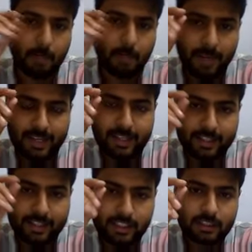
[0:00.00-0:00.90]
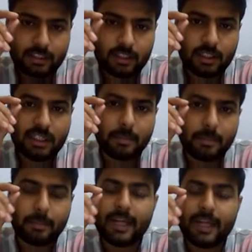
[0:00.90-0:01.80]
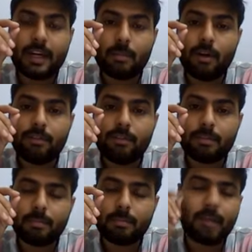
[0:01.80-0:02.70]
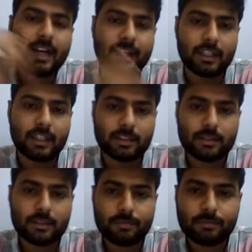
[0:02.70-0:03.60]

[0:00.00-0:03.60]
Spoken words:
Matter is made up of particles.